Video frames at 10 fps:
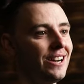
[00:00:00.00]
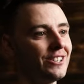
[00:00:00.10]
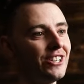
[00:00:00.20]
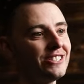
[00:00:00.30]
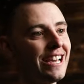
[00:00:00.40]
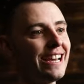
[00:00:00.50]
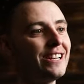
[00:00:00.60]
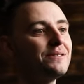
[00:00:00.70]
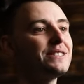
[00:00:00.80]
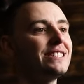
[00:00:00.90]
I'm going to hand
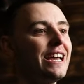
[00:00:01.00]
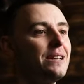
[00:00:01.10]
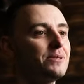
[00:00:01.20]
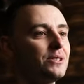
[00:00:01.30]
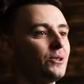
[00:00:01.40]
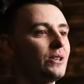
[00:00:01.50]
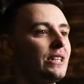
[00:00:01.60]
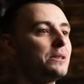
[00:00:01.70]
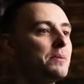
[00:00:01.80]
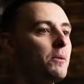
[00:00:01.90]
over to James to talk a
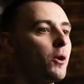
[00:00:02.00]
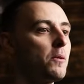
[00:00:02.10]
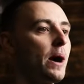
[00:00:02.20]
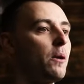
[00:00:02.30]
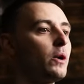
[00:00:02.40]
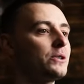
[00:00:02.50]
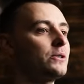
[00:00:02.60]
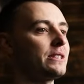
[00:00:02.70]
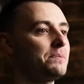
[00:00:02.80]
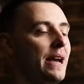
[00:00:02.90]
little bit more about what to
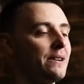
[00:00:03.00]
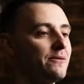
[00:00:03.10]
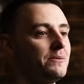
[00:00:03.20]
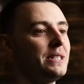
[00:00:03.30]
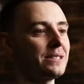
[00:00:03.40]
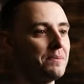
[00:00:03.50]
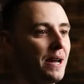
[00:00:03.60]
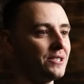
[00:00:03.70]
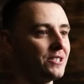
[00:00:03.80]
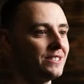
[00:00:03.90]
expect from the
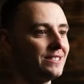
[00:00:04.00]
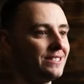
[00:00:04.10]
expansion.